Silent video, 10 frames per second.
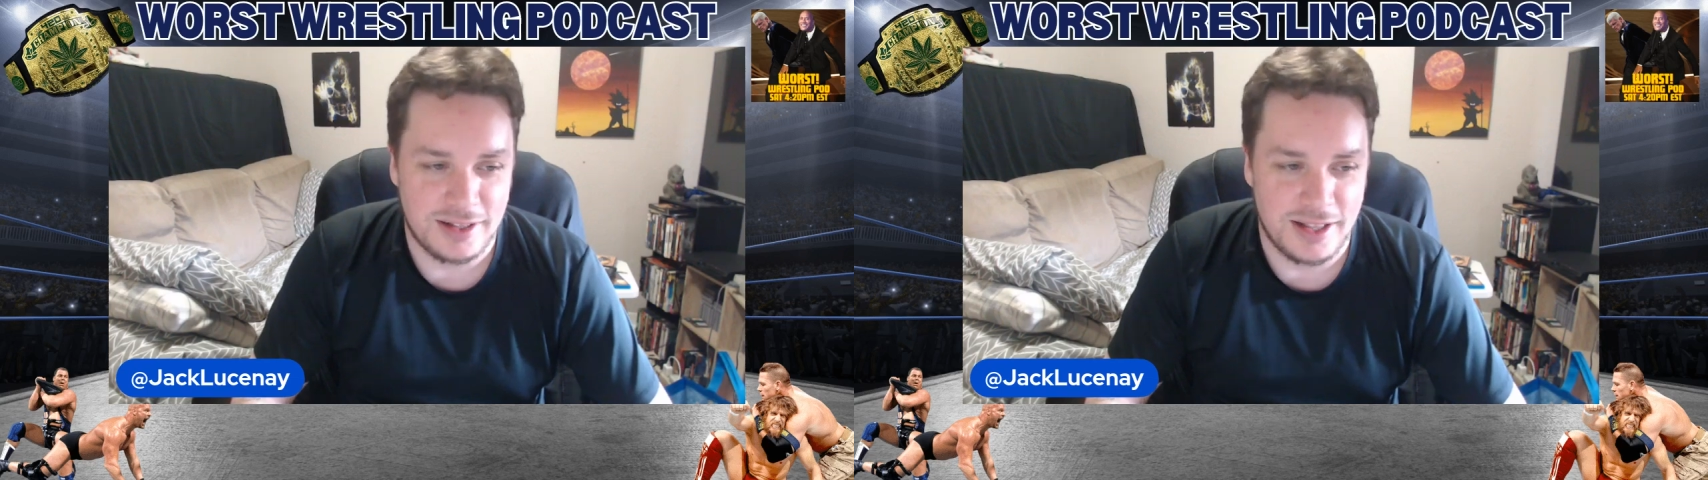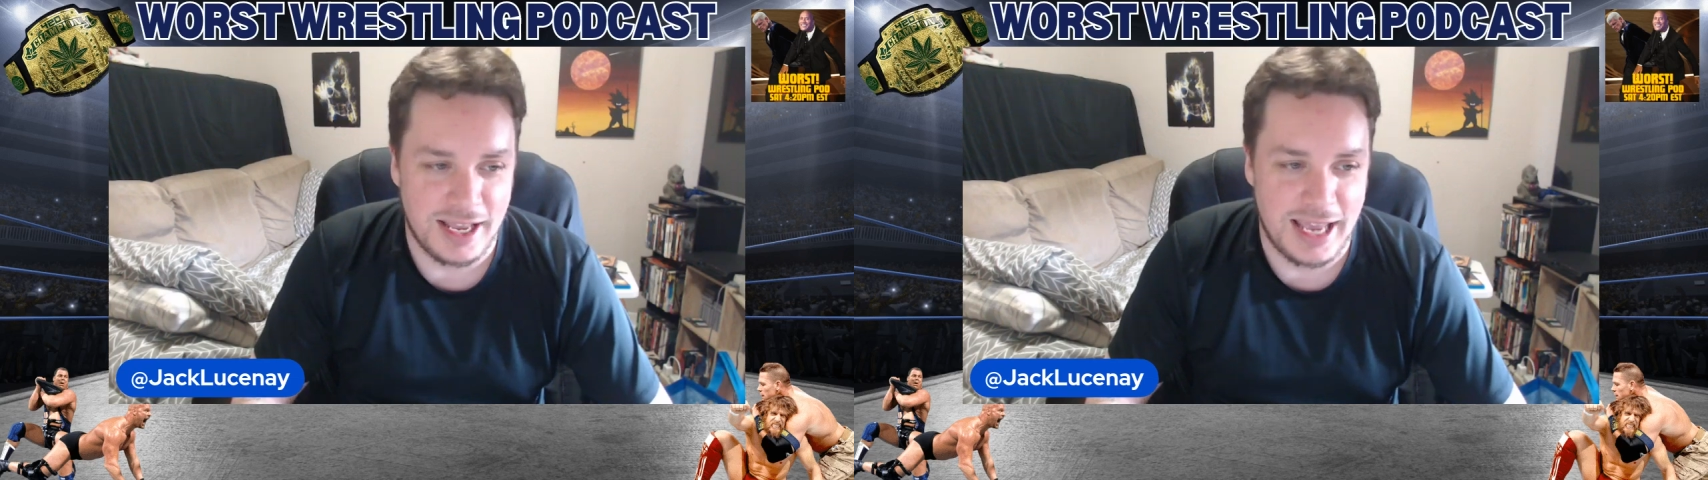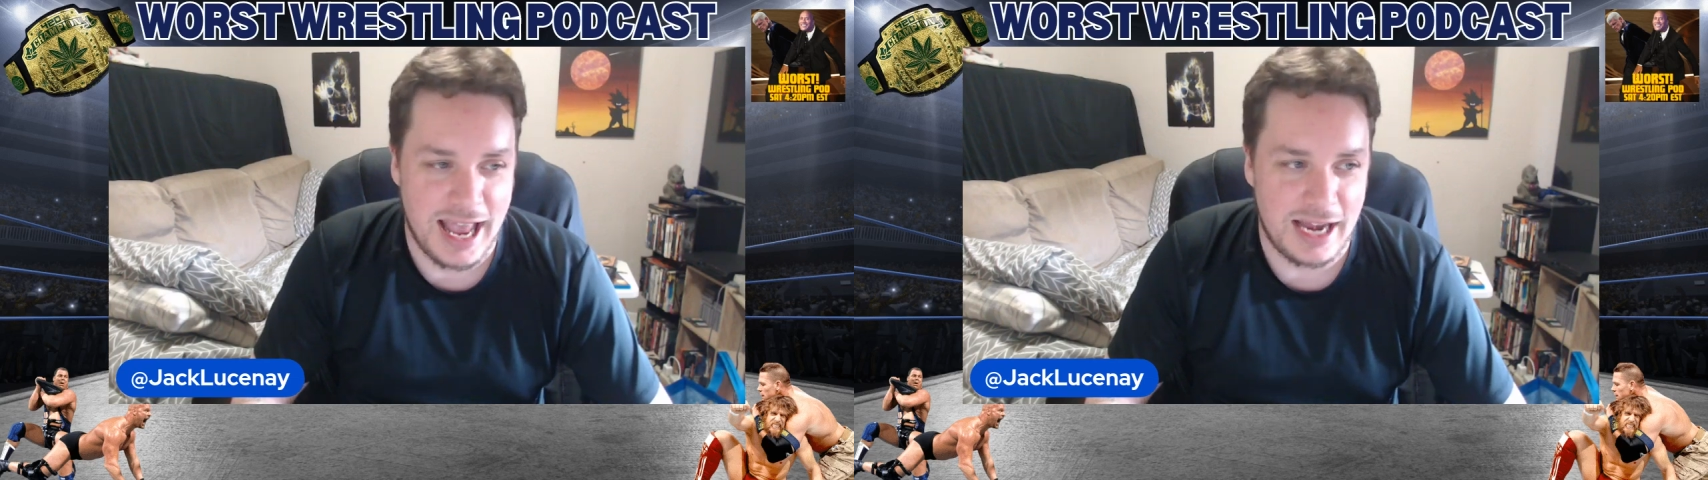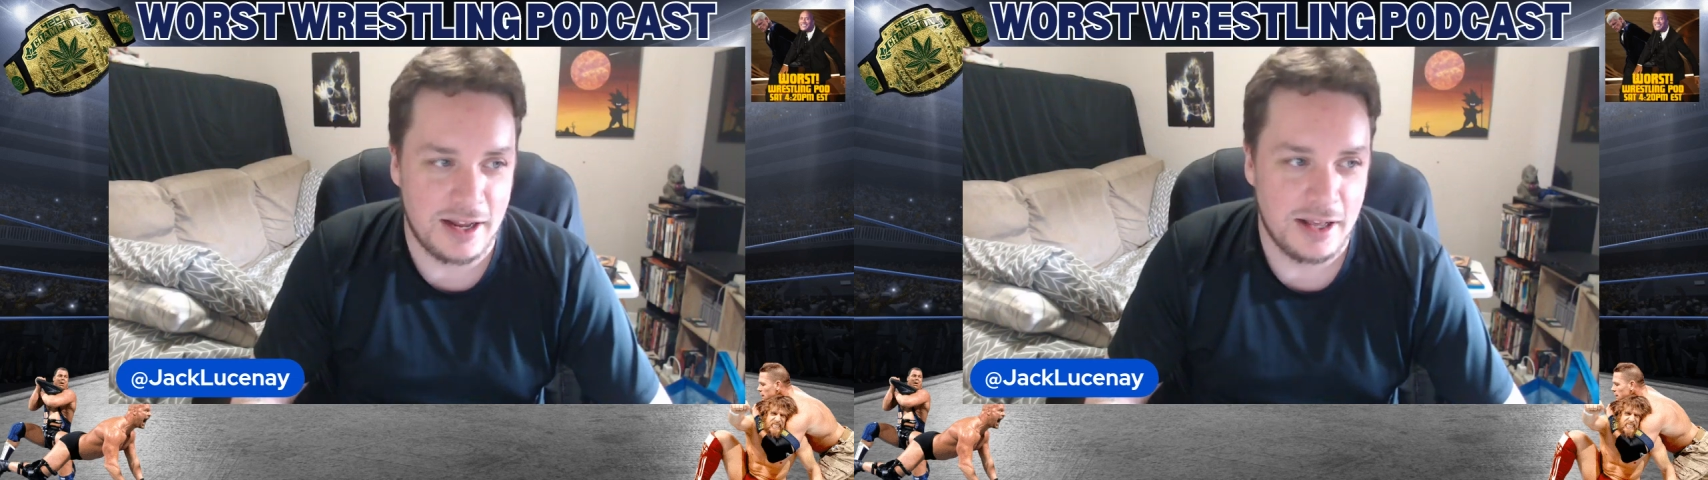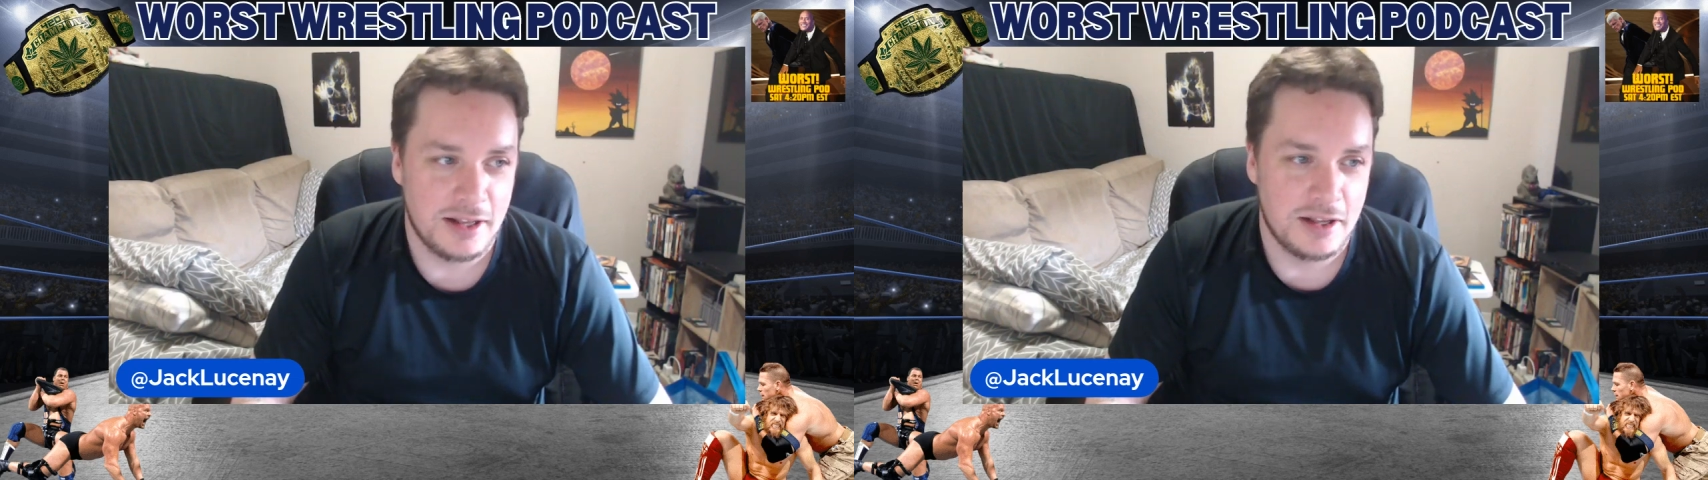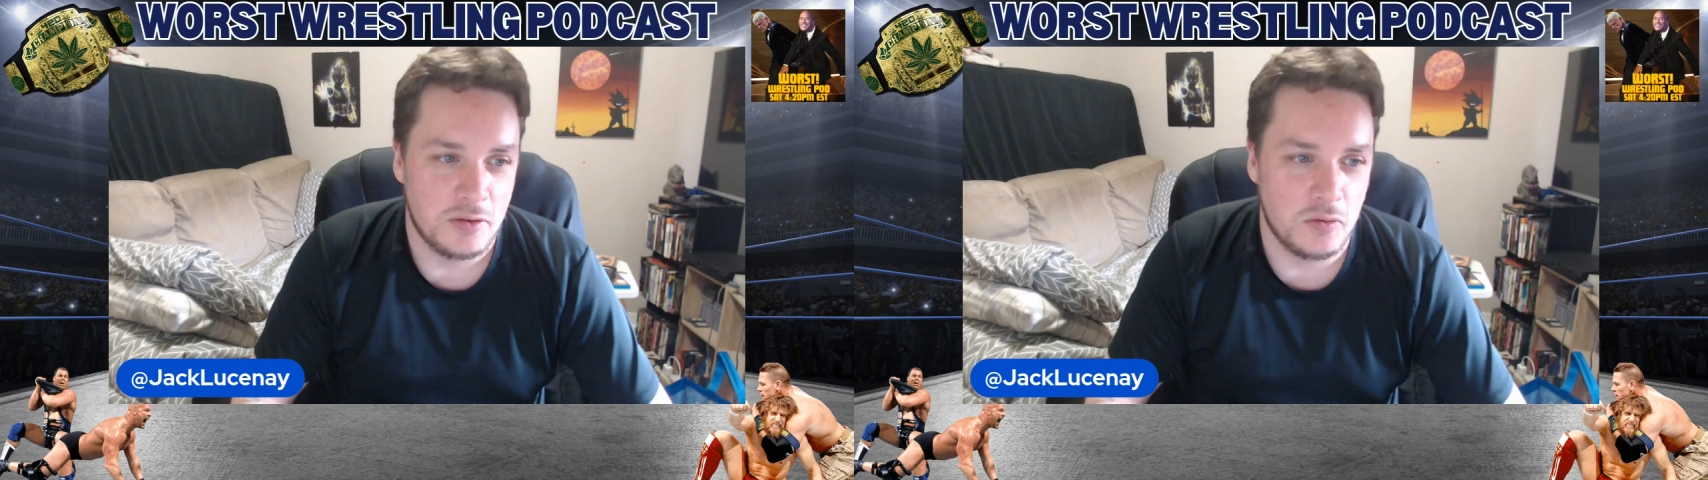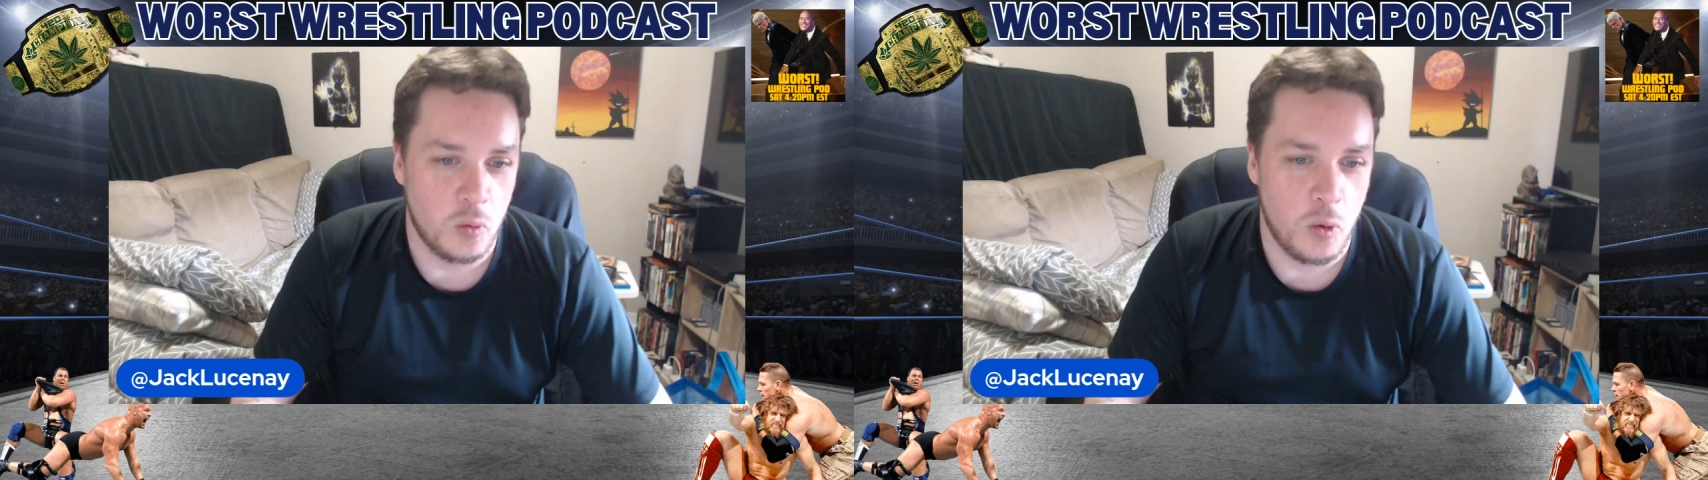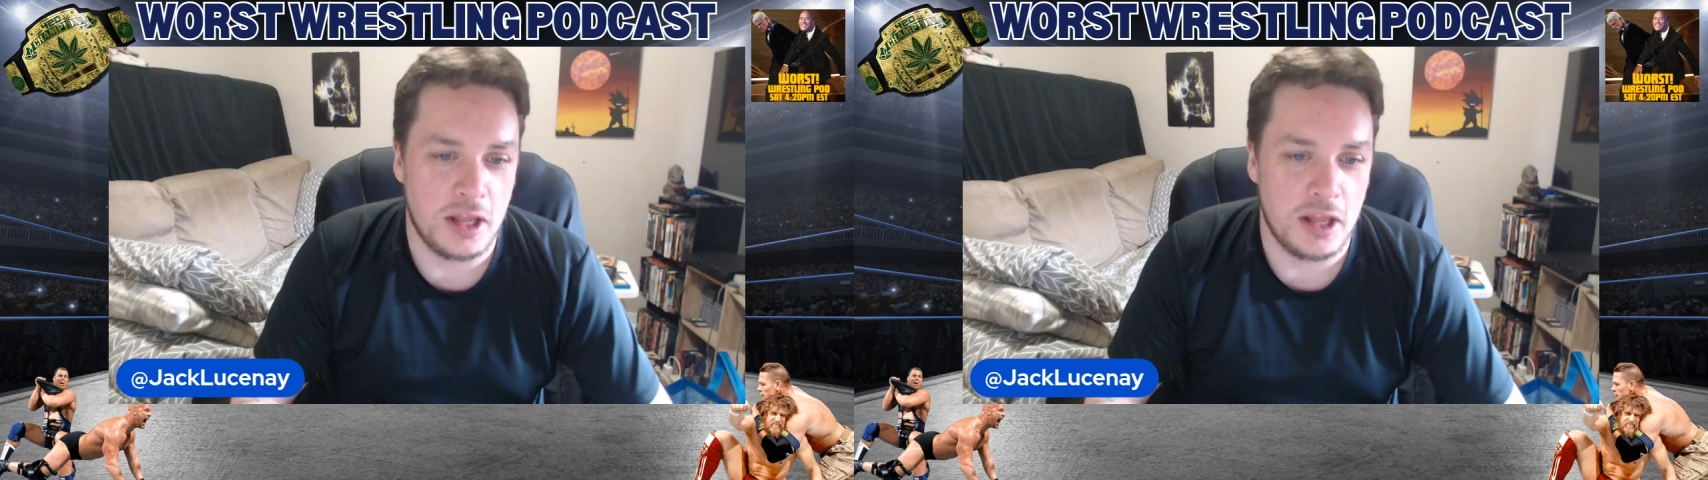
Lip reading: again, one